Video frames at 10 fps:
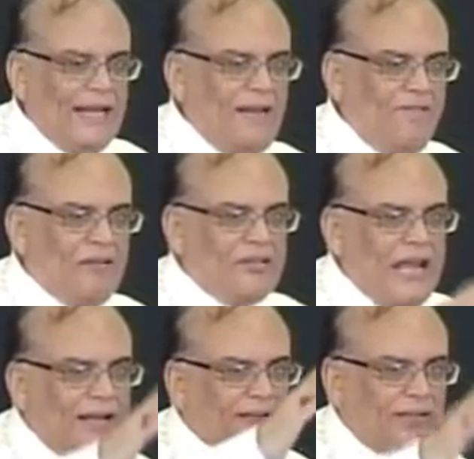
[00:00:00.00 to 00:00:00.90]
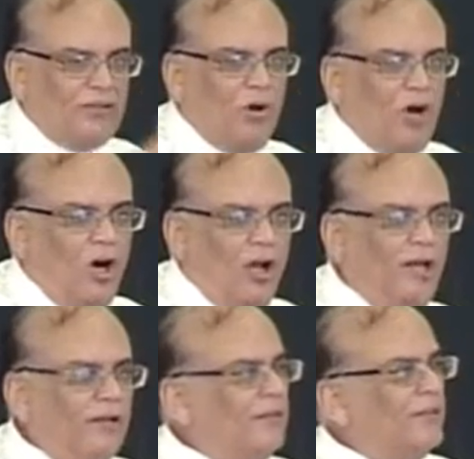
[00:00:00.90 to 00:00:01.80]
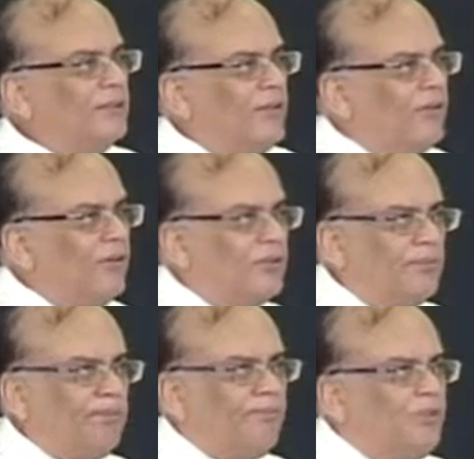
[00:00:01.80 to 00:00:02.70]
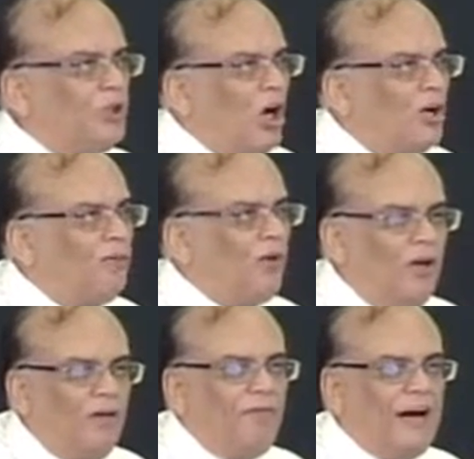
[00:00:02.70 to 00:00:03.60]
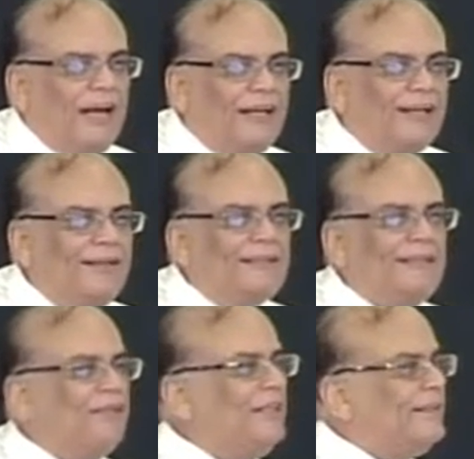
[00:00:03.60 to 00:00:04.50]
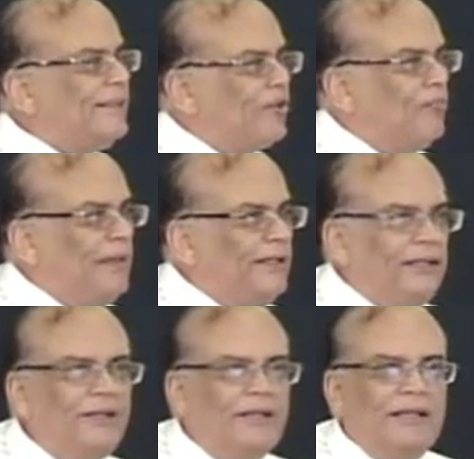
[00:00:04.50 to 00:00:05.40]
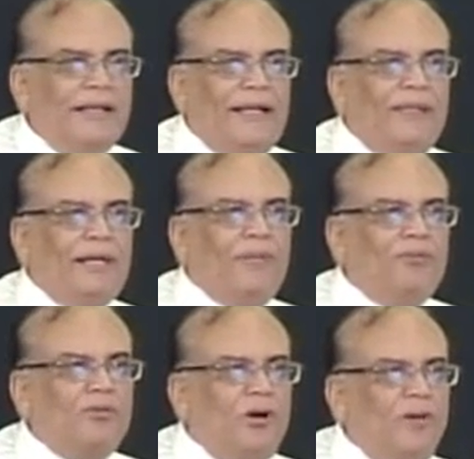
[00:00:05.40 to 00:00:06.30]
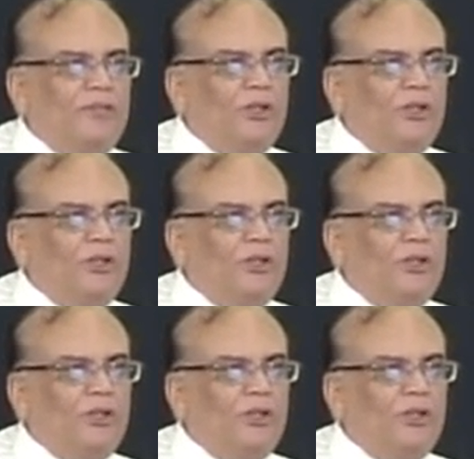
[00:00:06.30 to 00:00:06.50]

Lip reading: And if we take this all, there was a shortfall of 176 billion in terms of